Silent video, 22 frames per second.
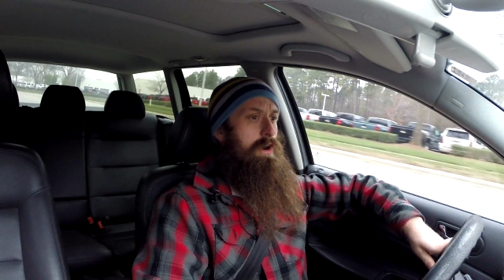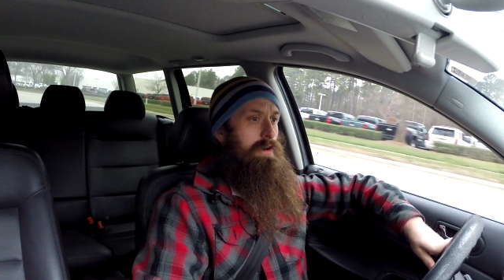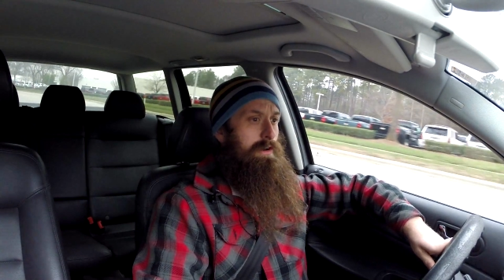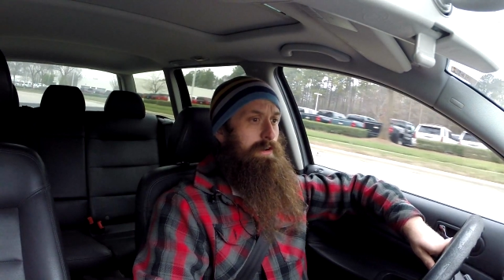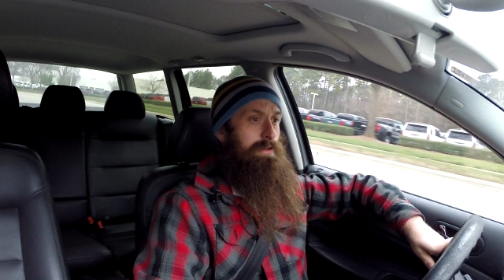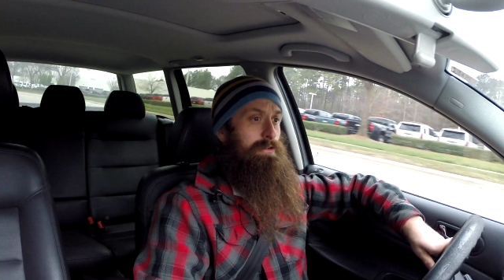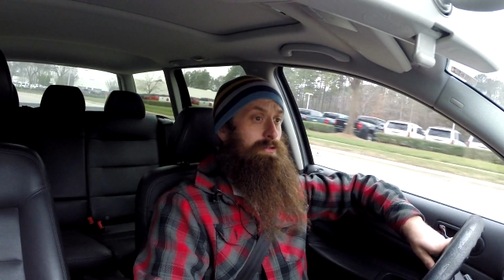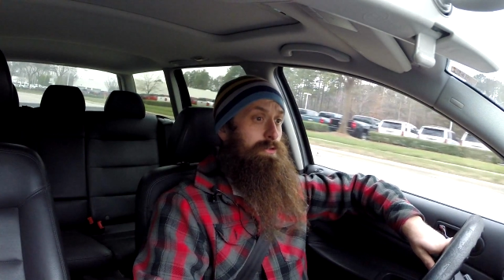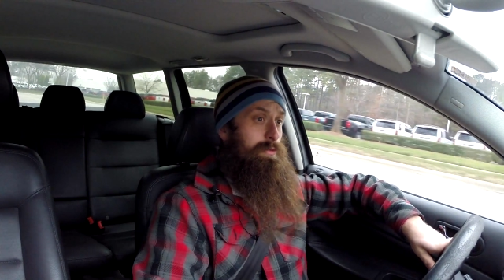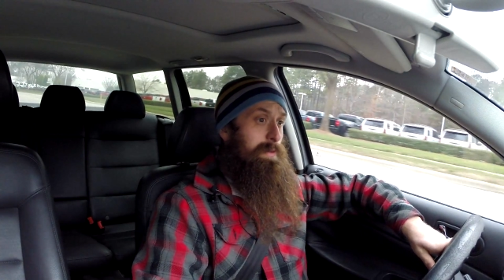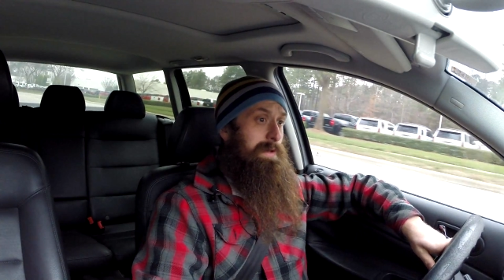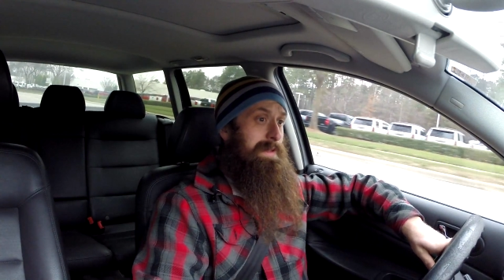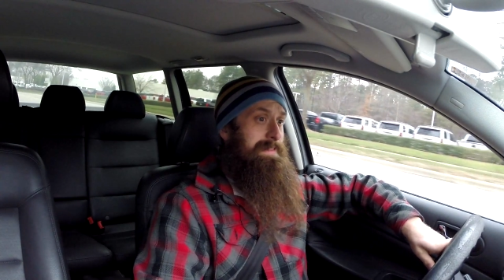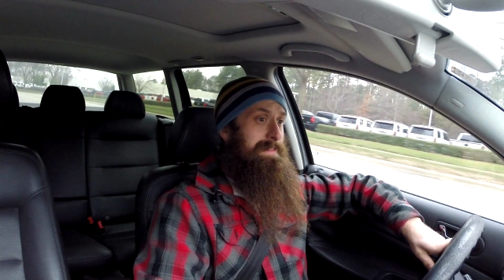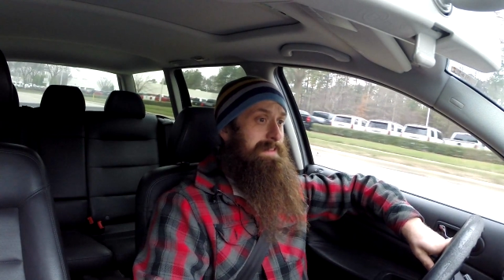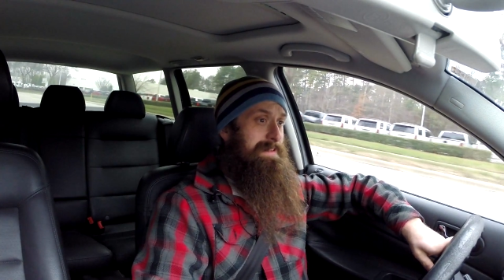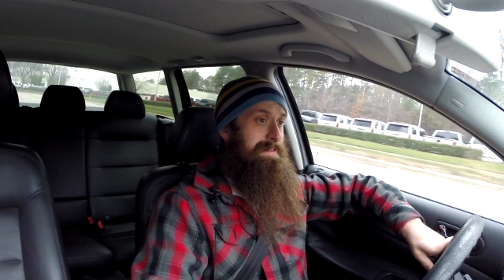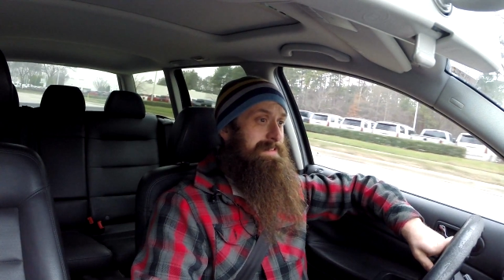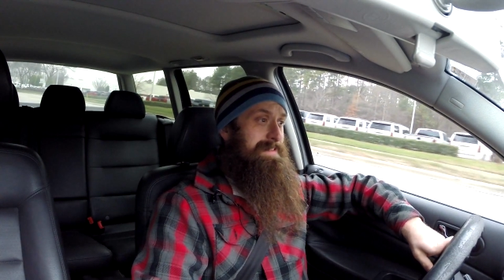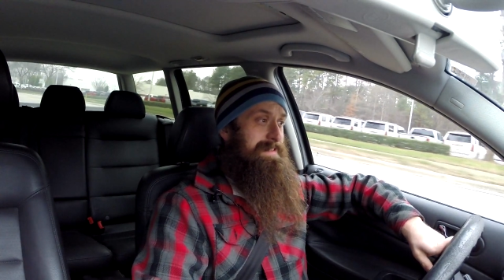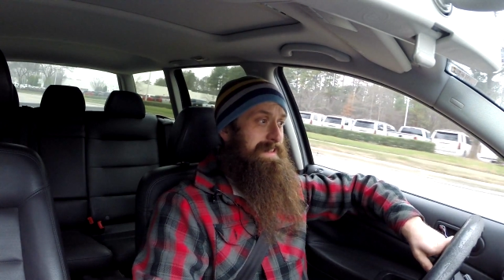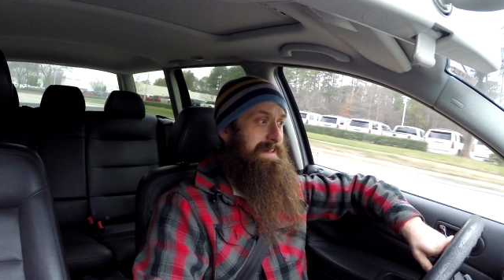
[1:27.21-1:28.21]
already doing
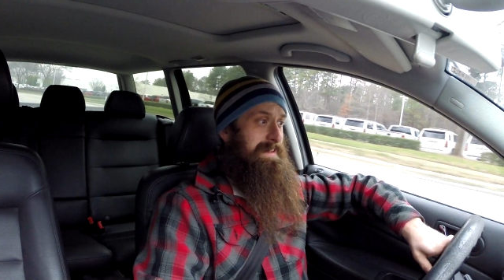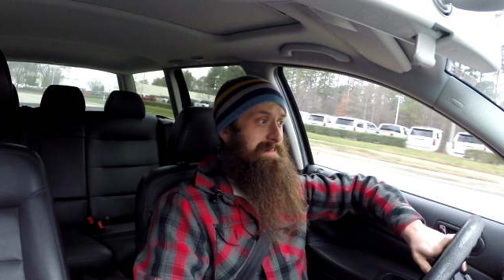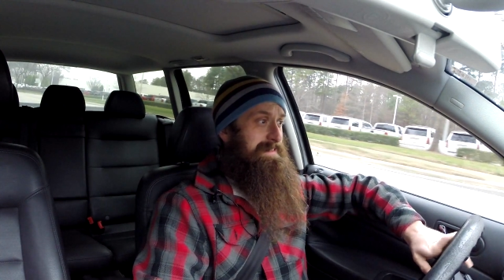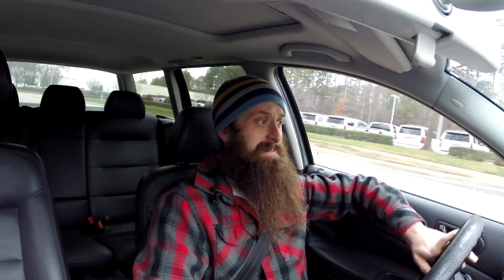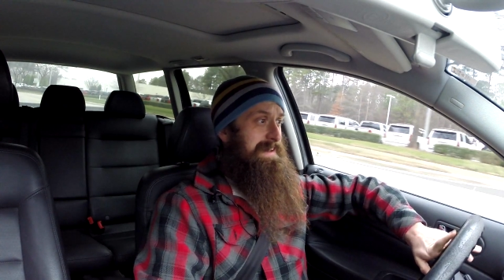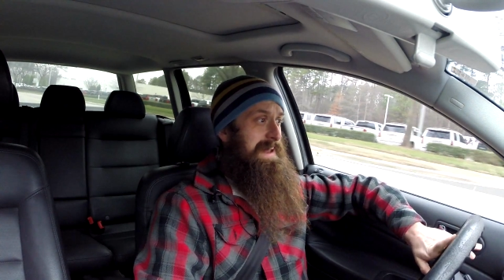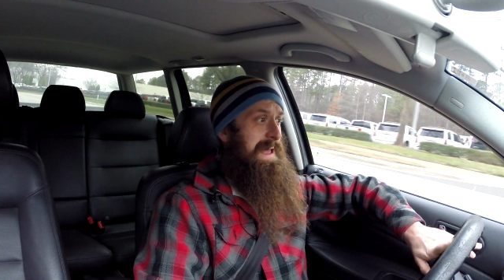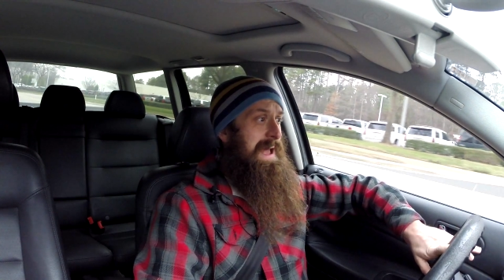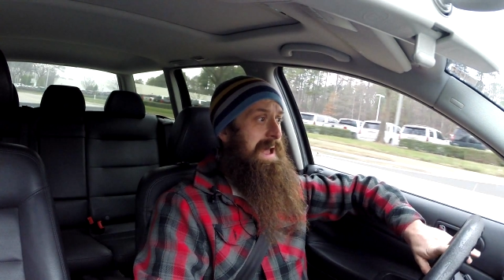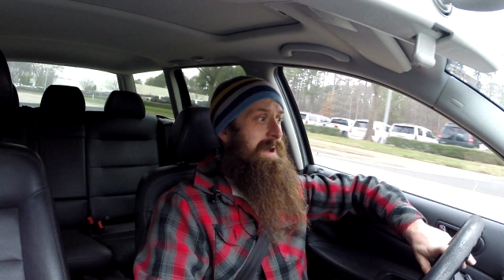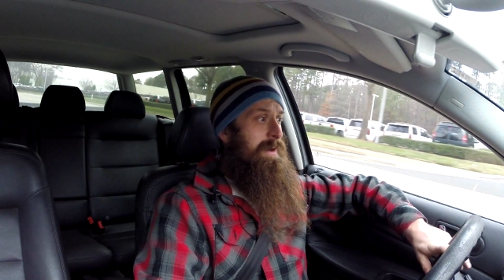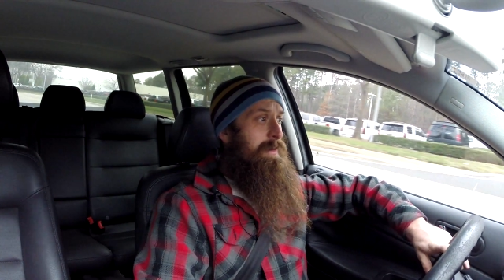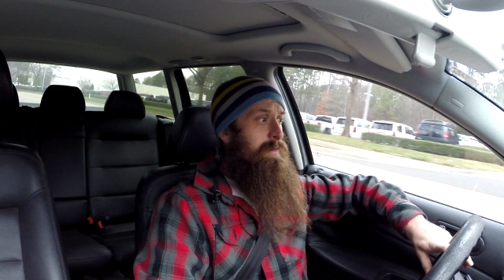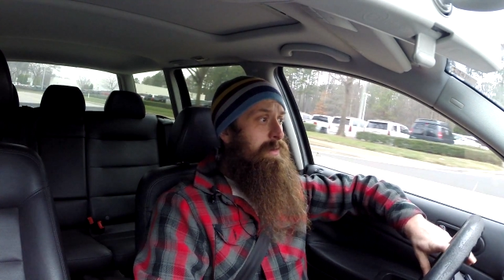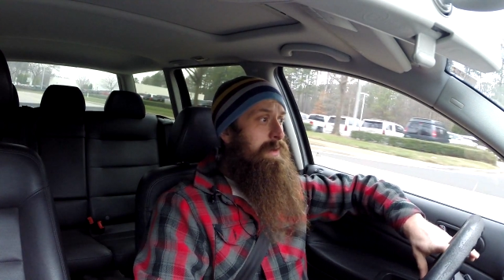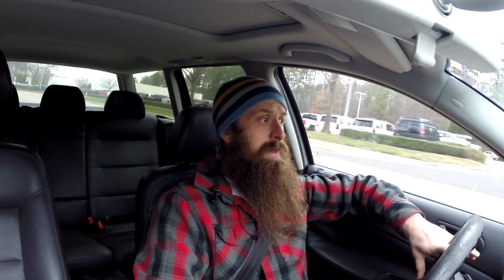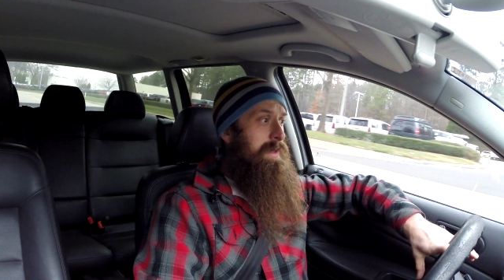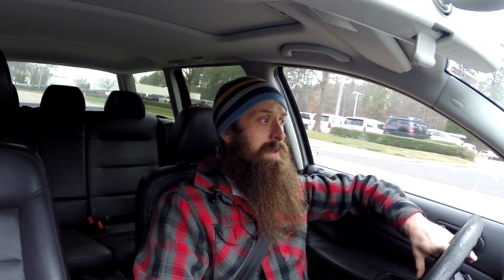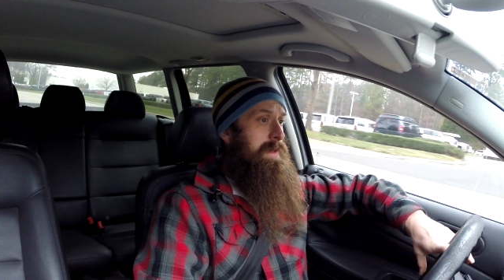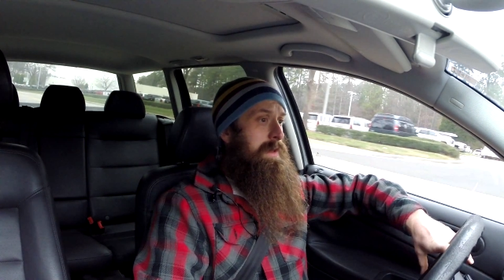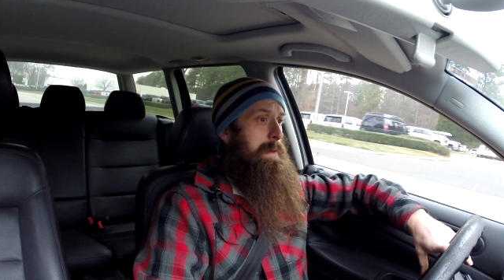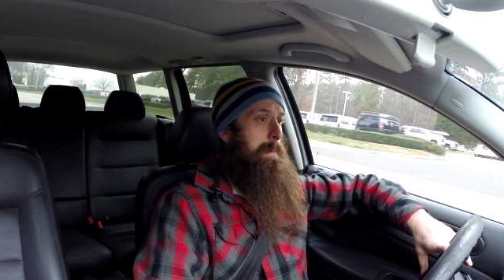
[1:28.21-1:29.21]
these things now